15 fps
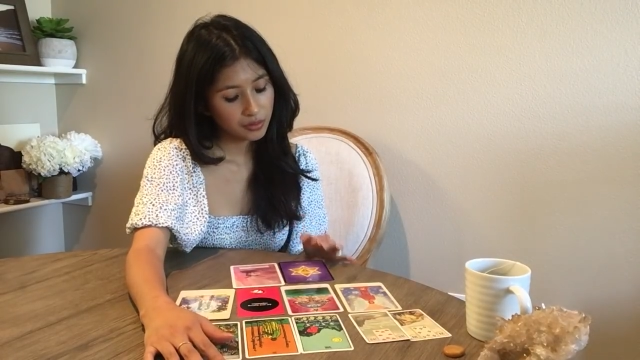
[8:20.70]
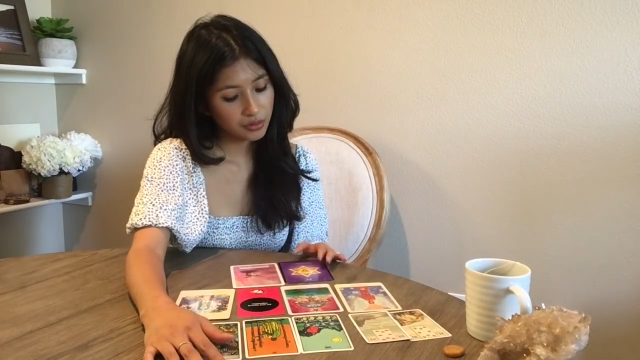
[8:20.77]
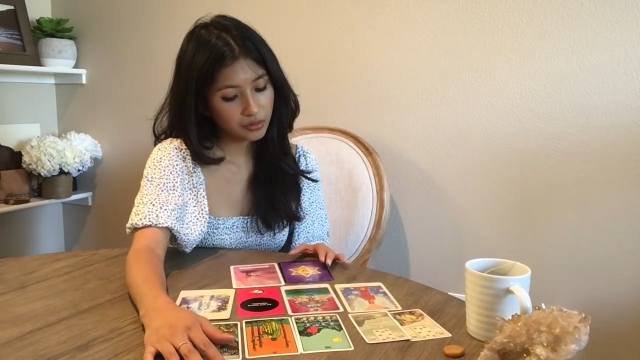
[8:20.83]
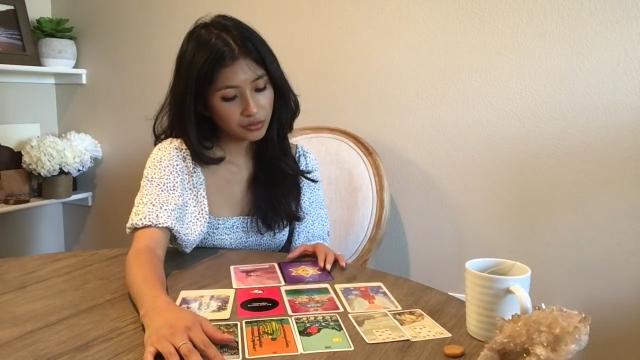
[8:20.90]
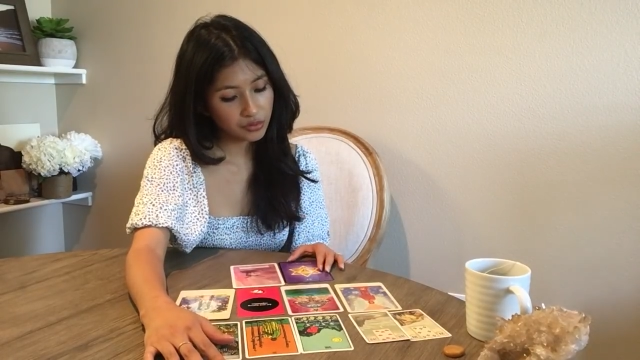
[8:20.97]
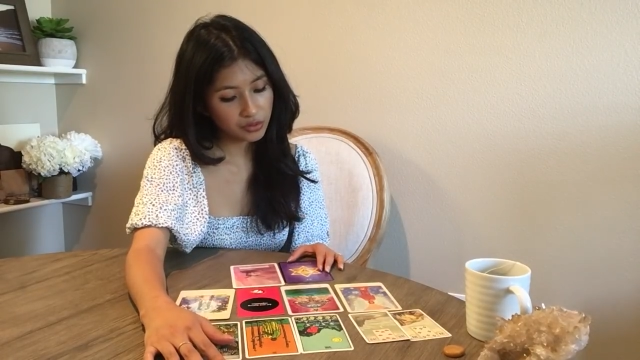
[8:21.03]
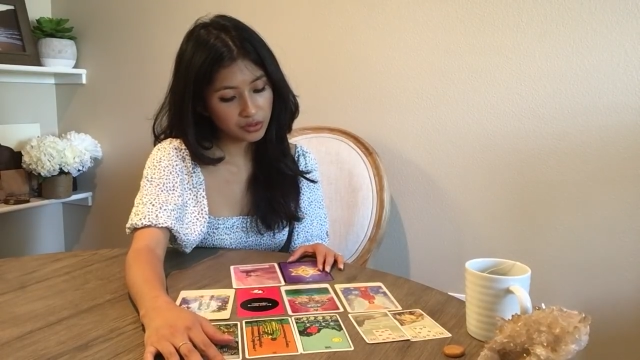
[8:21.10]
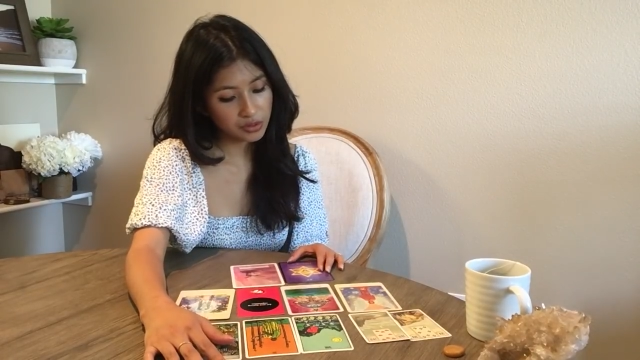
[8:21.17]

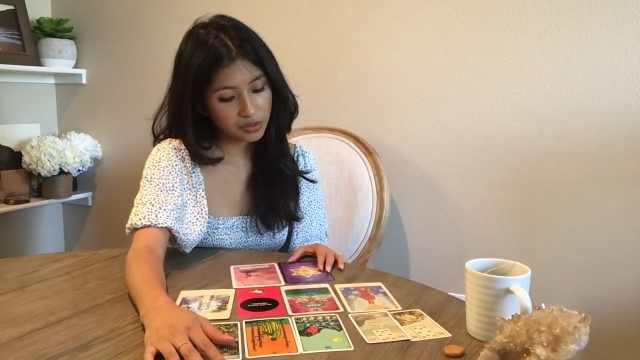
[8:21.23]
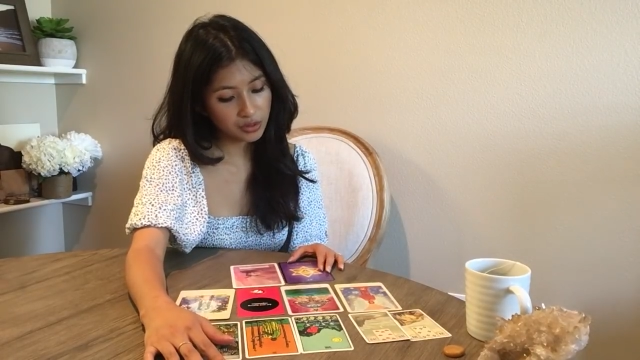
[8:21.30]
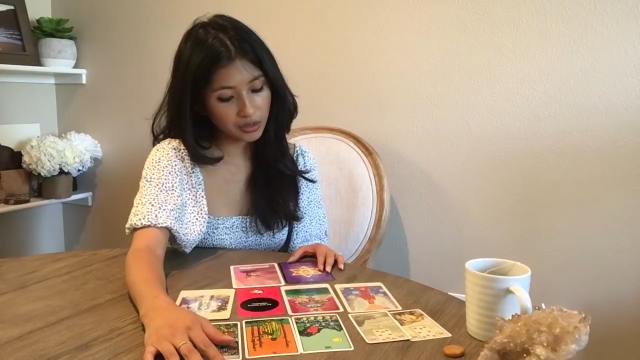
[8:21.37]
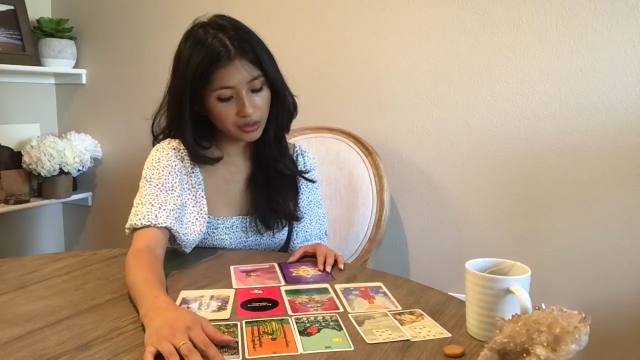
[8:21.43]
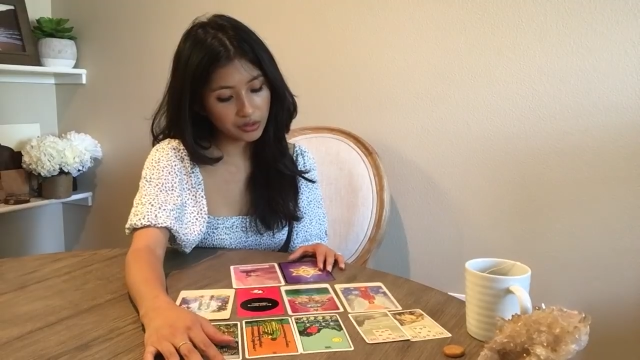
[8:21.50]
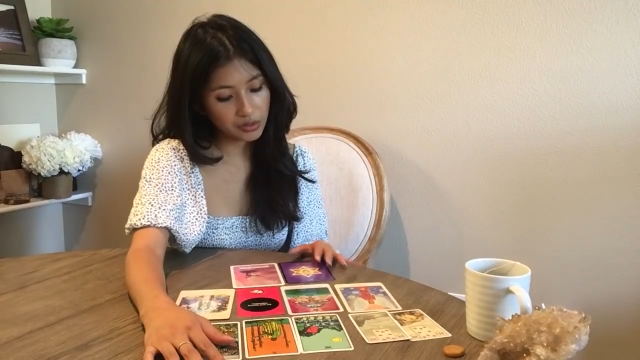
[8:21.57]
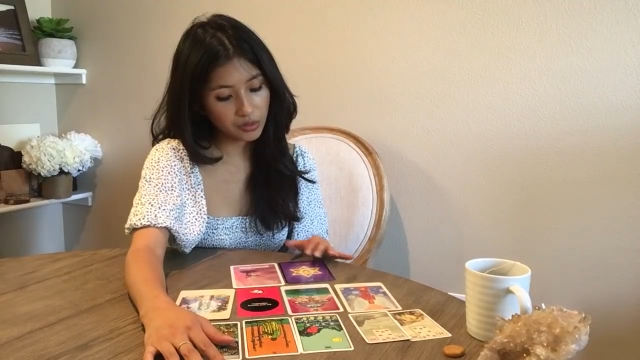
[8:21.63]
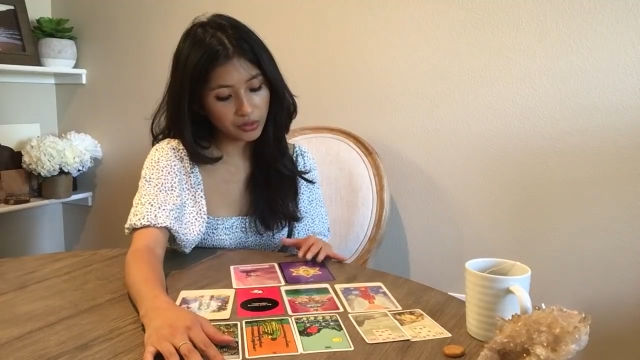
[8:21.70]

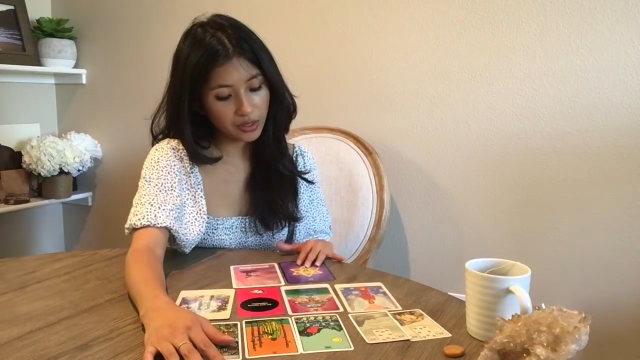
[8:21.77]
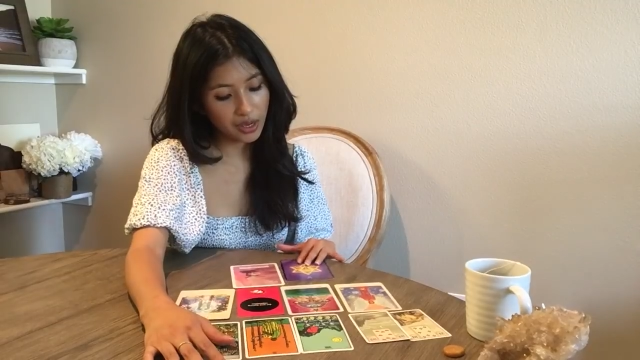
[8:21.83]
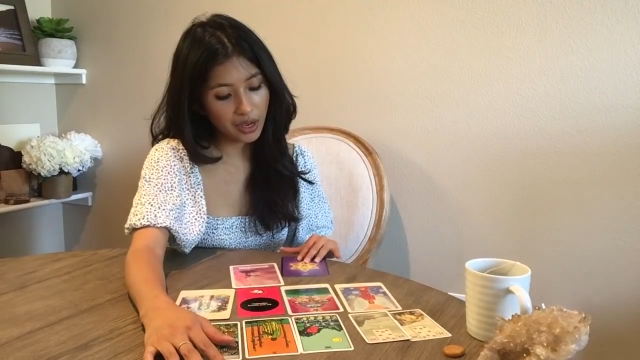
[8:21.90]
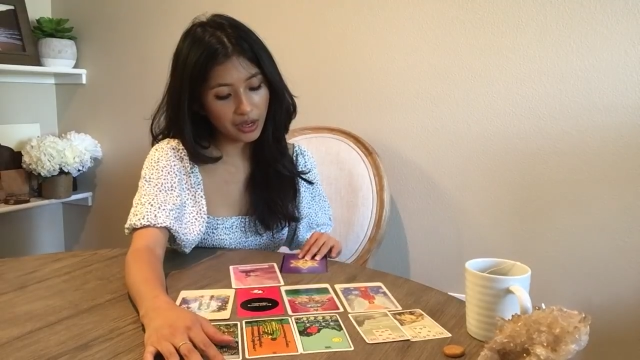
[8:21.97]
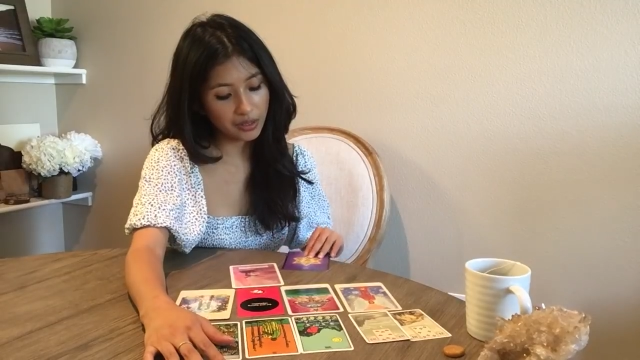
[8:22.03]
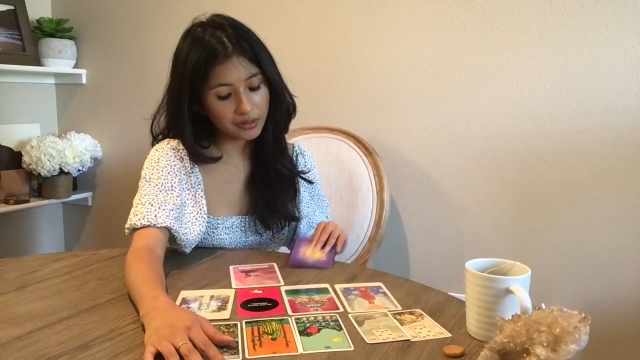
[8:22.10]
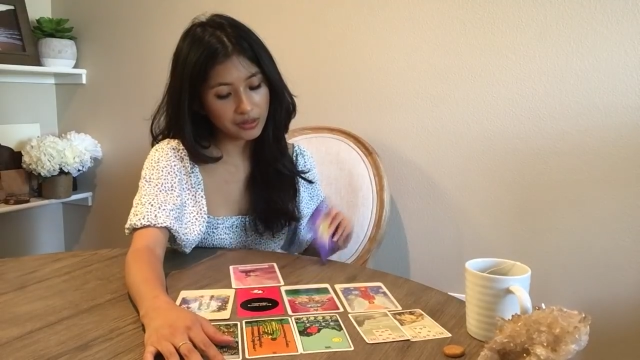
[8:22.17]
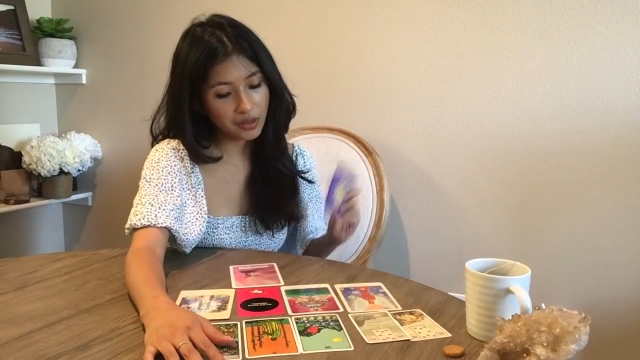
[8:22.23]
Interesting. So
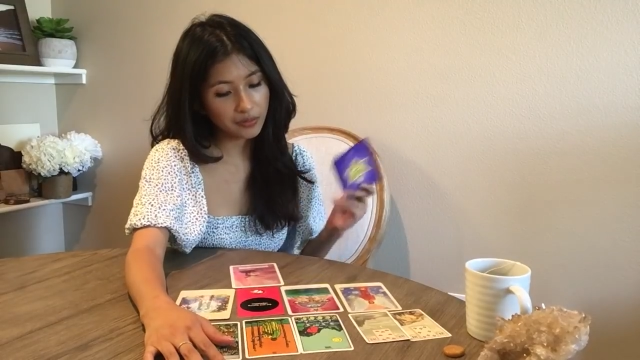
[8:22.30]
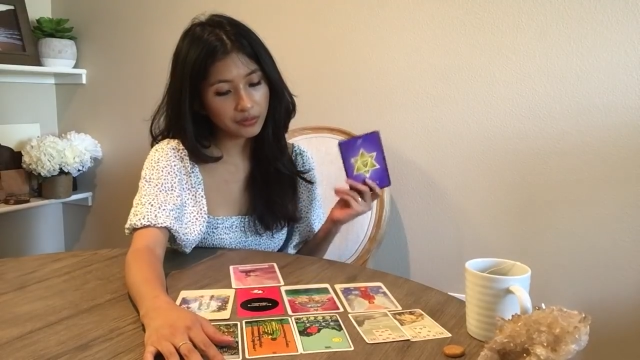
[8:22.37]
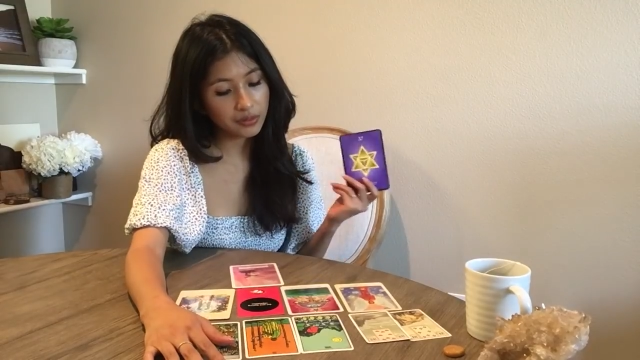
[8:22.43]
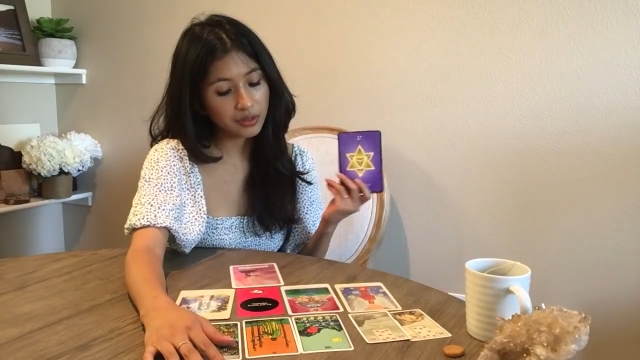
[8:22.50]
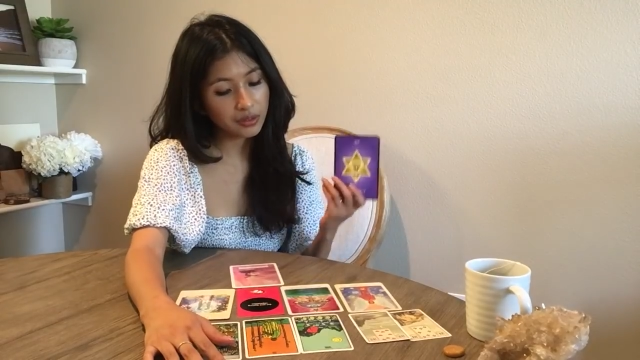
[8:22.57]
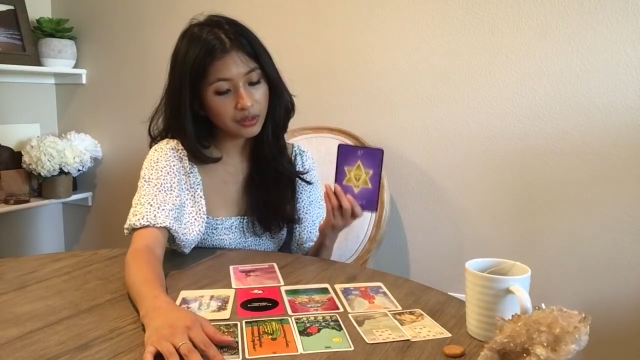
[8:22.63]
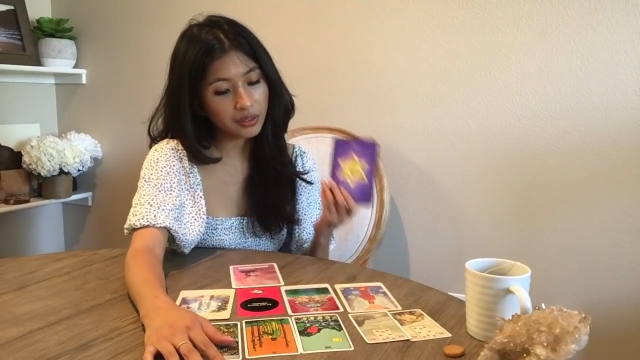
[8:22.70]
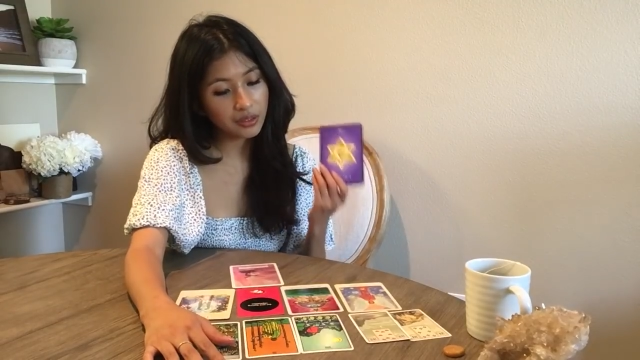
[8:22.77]
yeah,
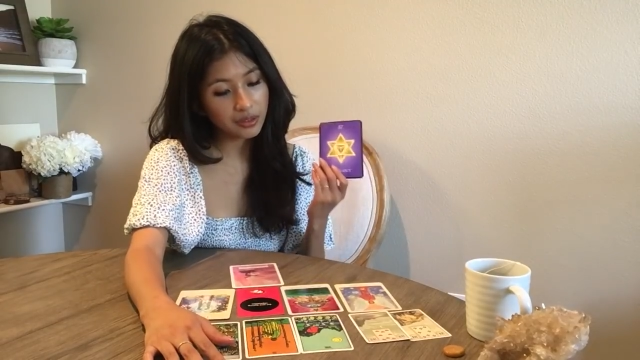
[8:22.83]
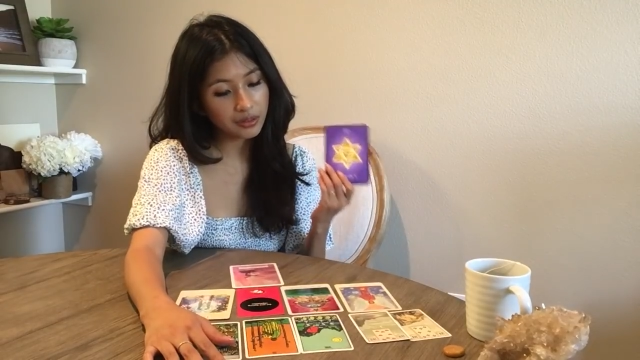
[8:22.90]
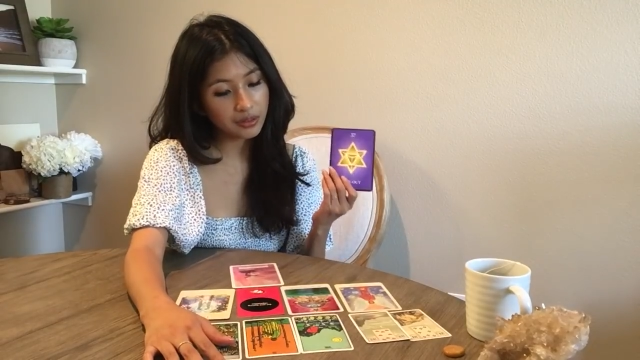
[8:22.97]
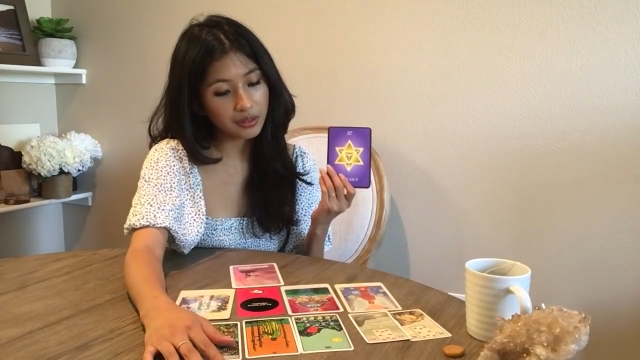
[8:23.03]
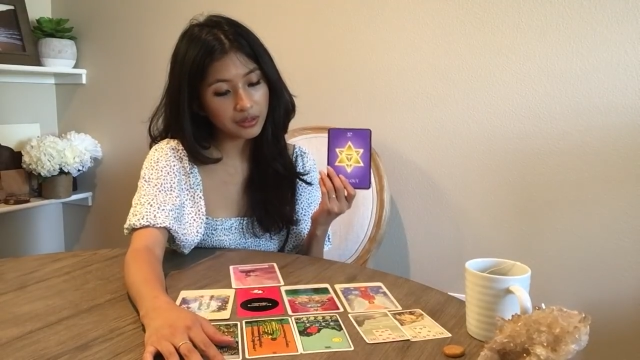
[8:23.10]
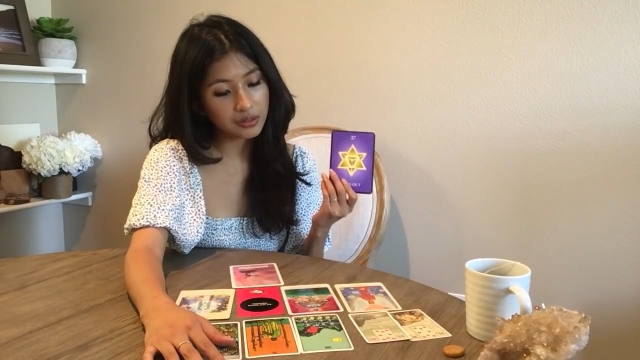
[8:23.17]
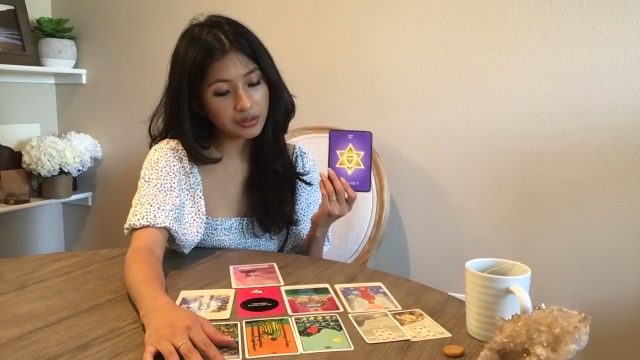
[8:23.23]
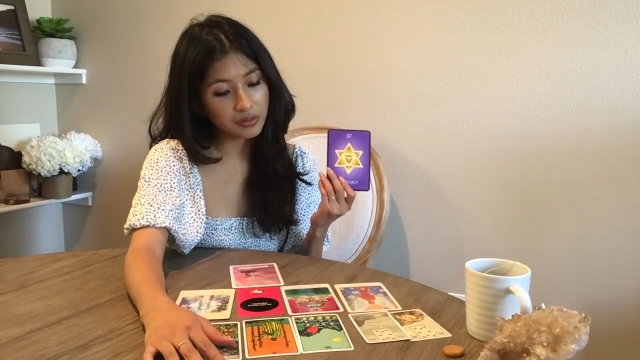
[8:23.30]
definitely
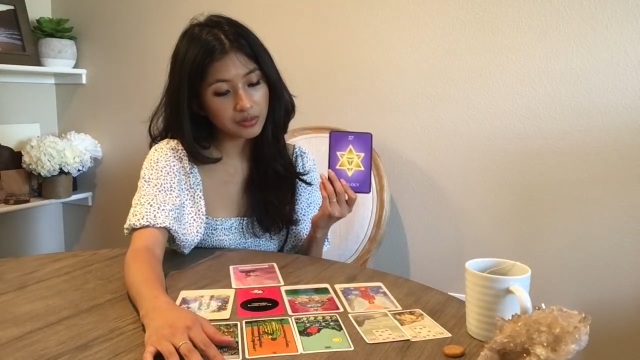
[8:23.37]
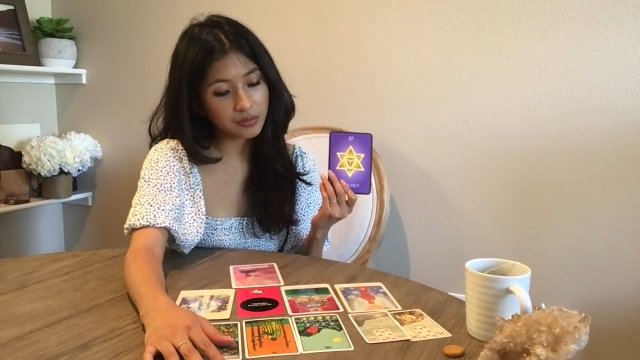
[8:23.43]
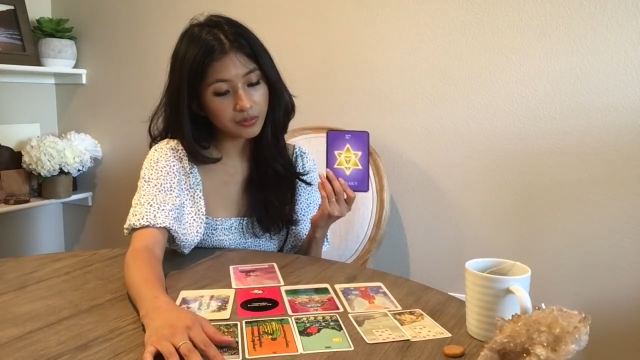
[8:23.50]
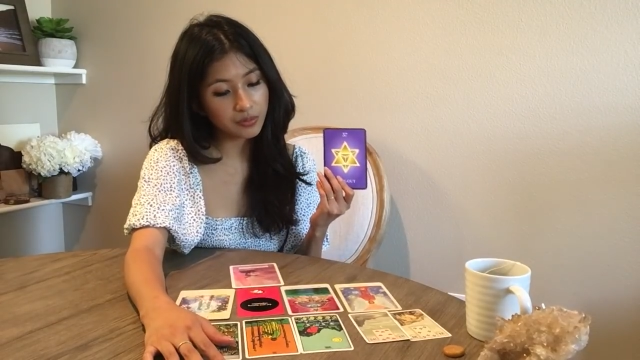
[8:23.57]
need to